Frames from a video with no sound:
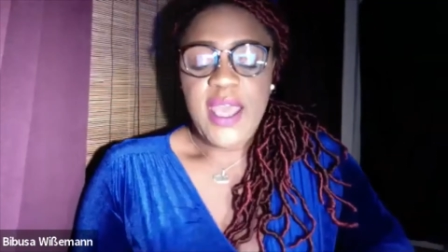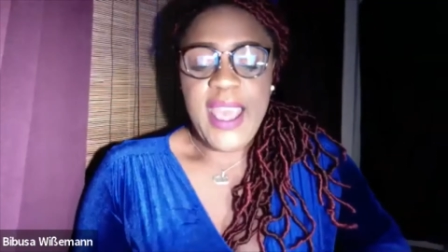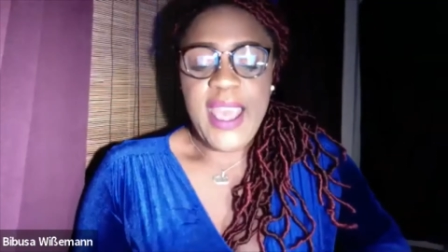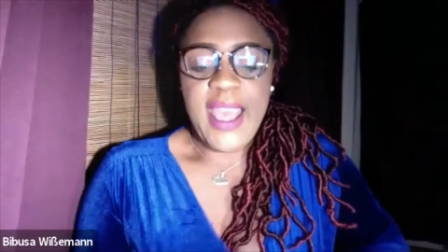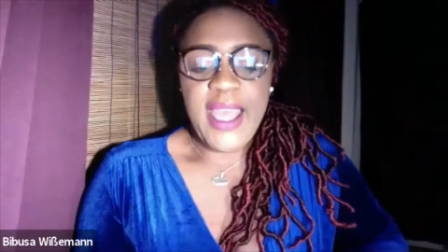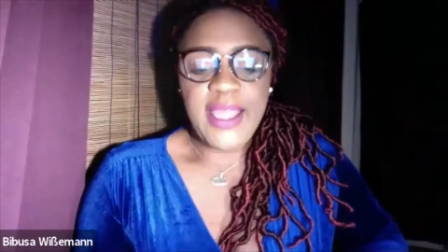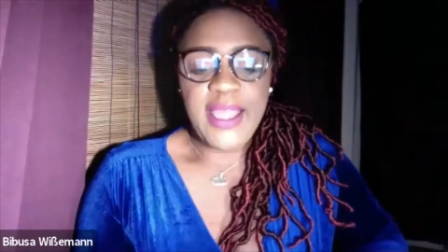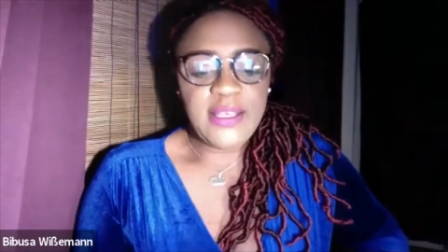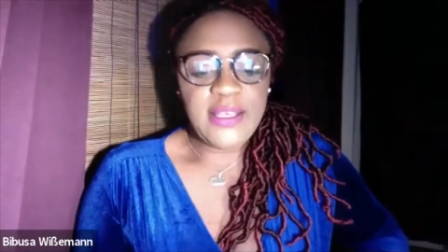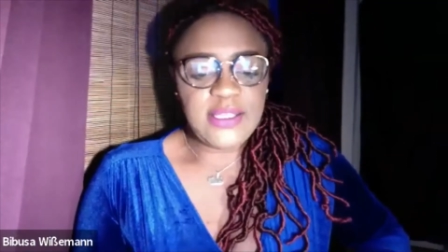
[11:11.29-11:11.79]

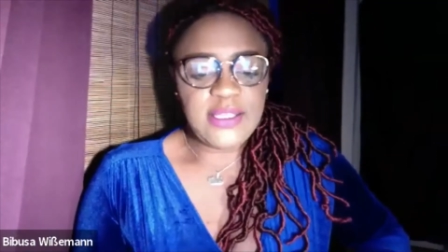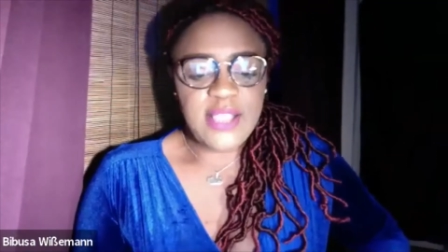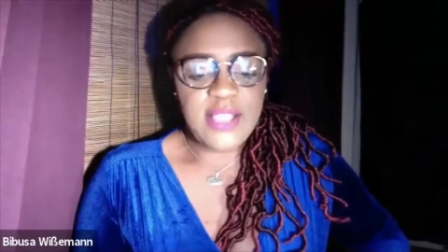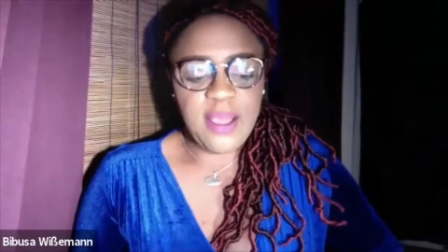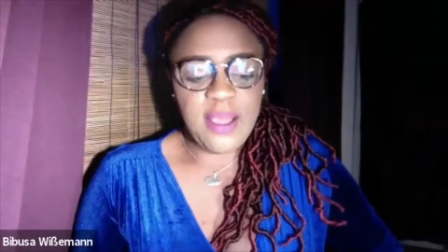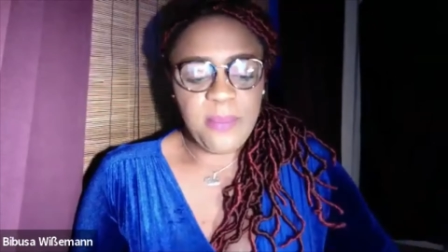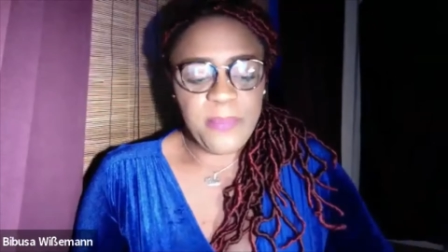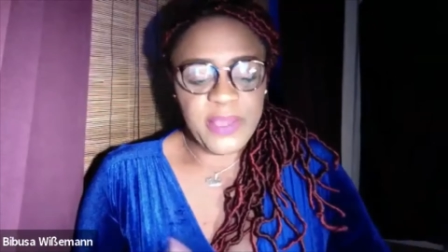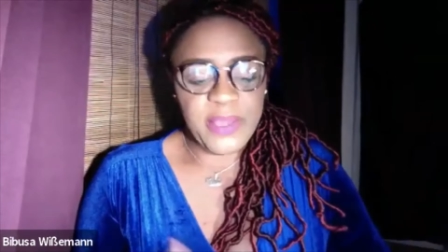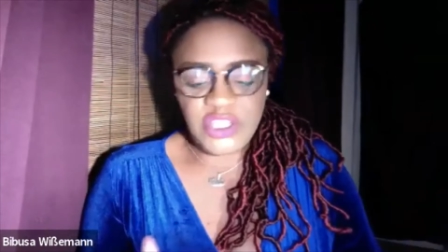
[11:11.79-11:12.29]
And
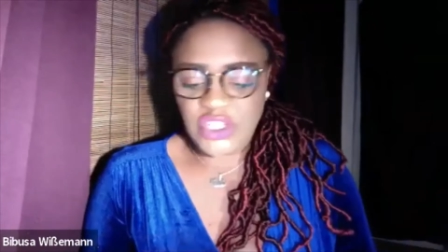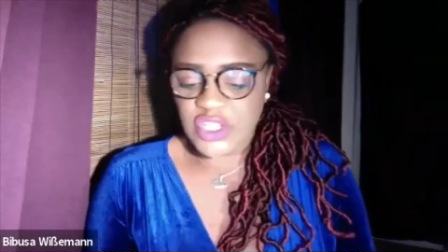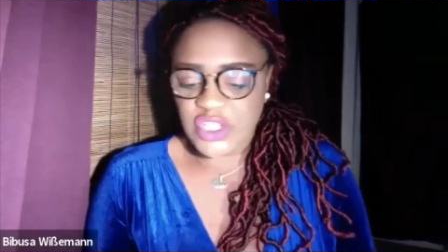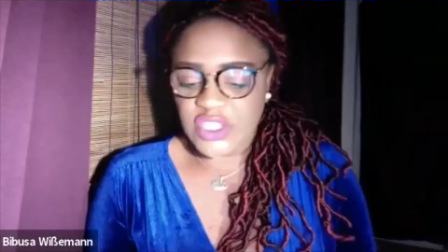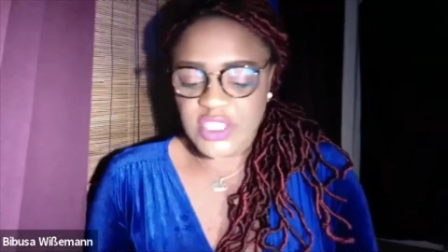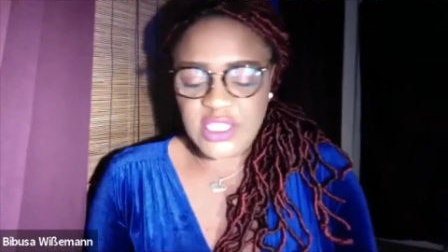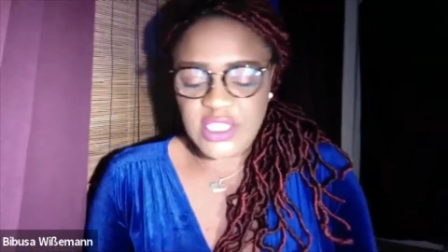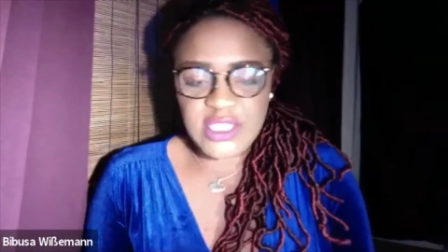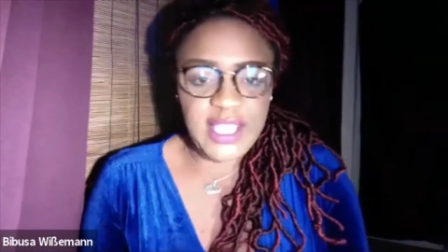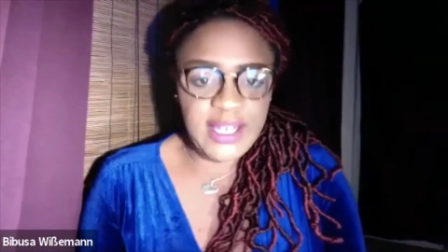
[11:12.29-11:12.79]
Bashir
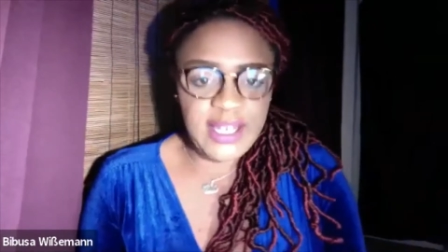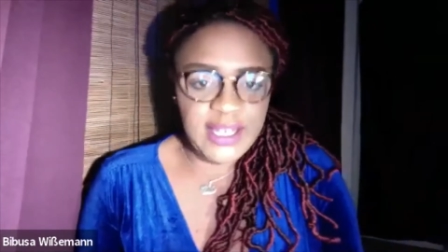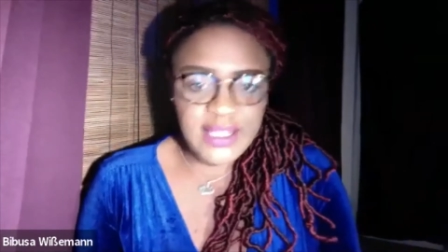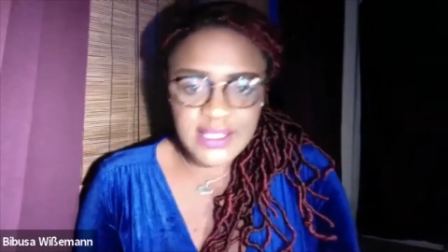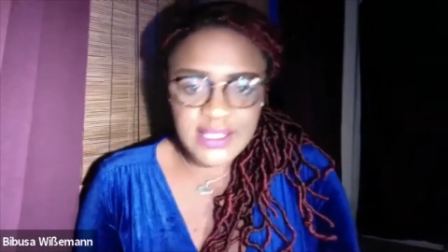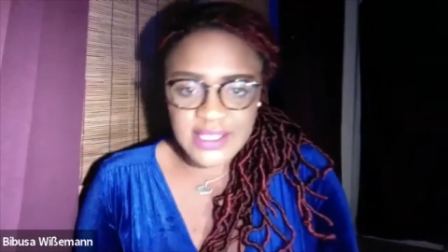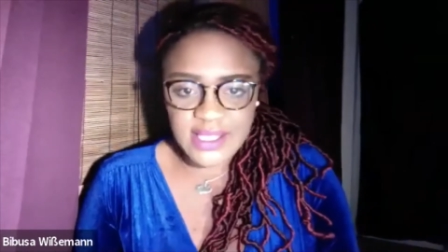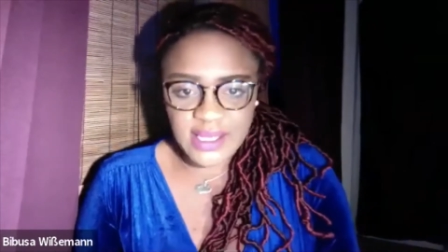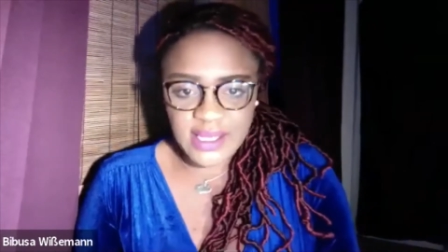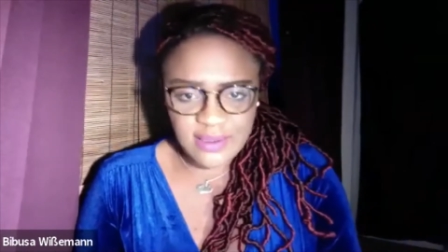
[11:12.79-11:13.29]
just said,
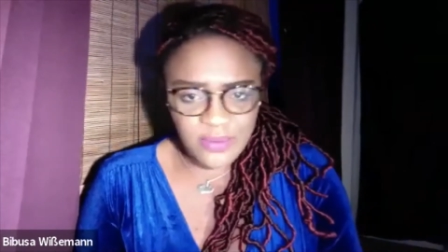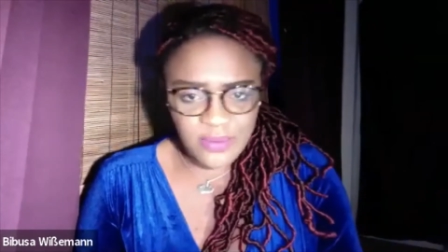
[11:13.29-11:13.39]
listen,